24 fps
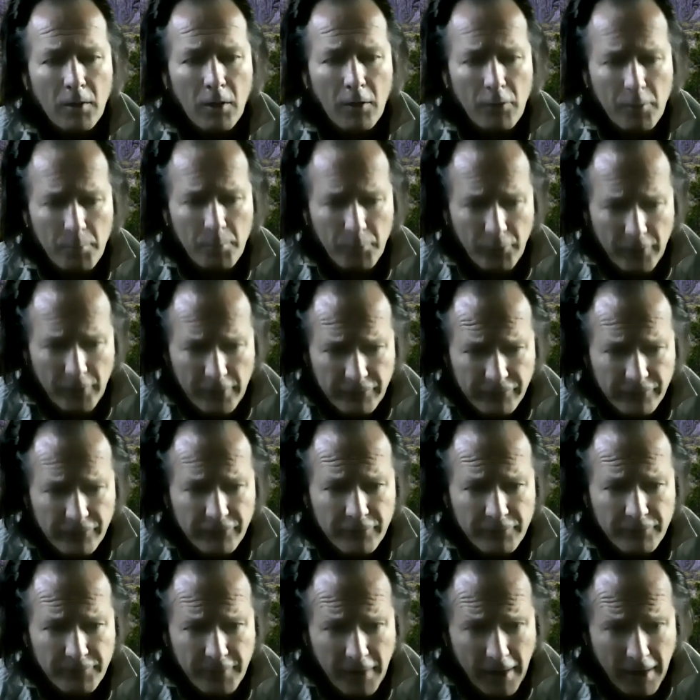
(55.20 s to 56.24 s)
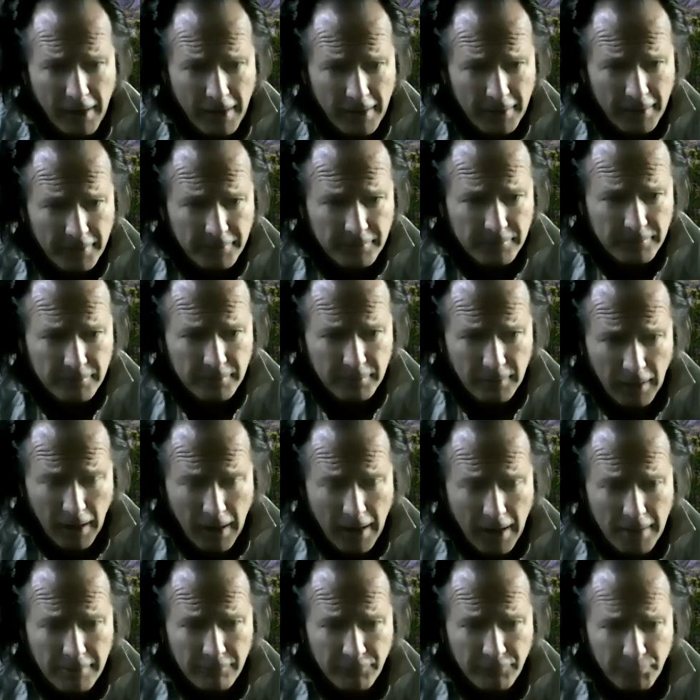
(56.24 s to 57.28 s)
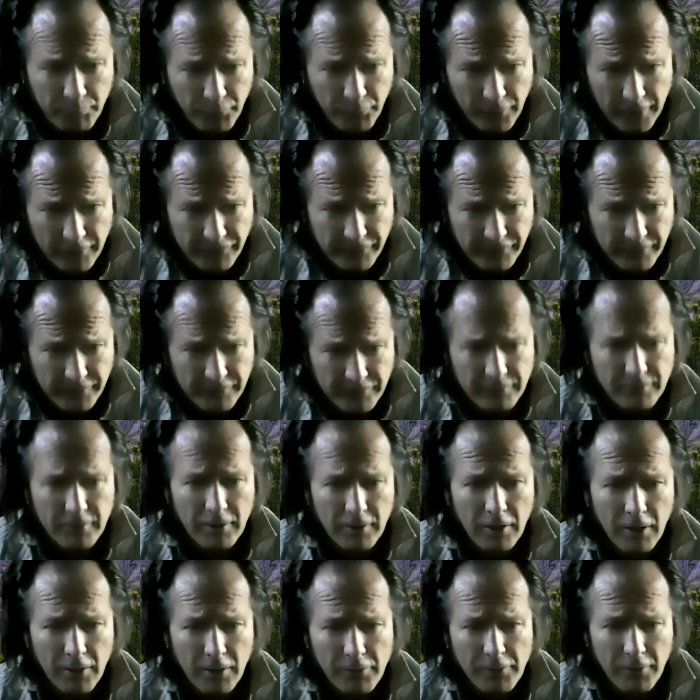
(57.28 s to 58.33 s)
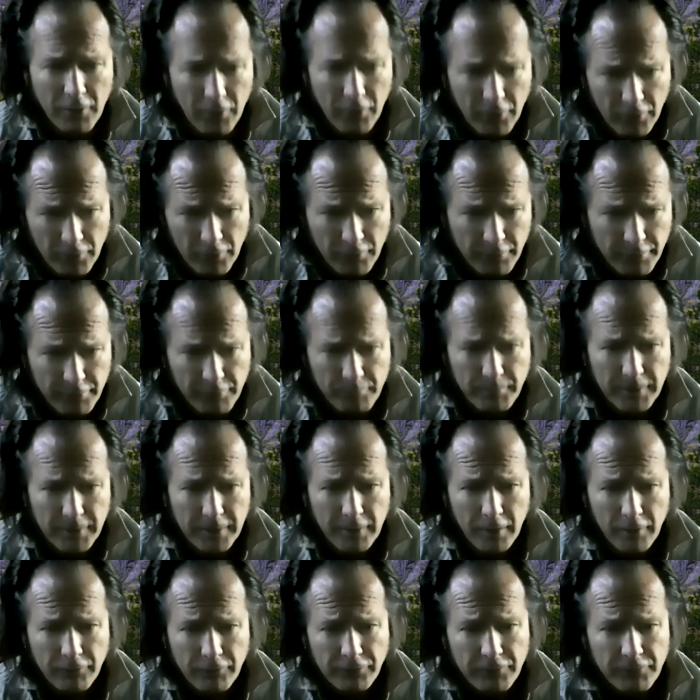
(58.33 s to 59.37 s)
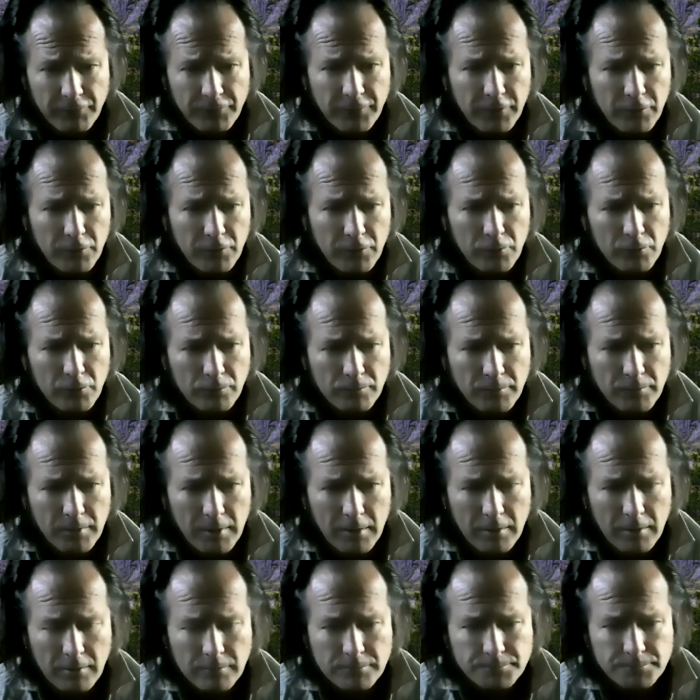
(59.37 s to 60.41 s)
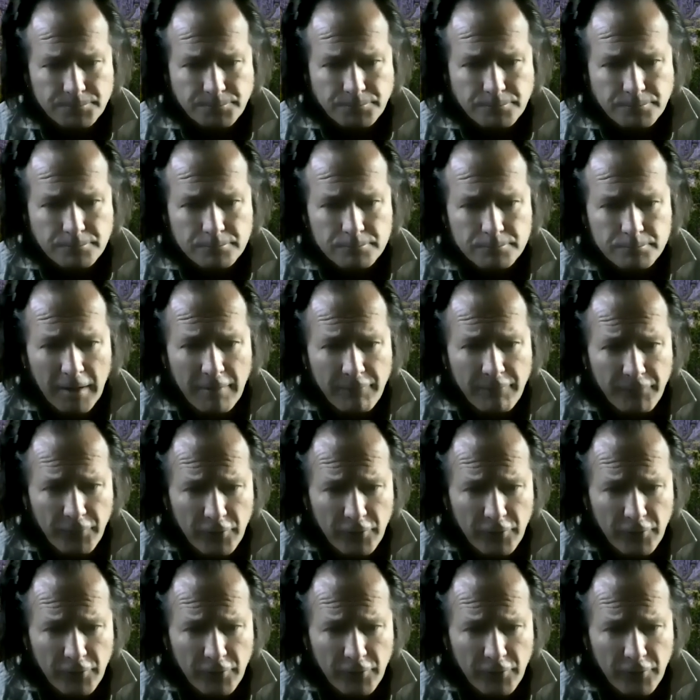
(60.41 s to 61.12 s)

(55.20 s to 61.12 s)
are the presence of God. God is present on earth because of you, by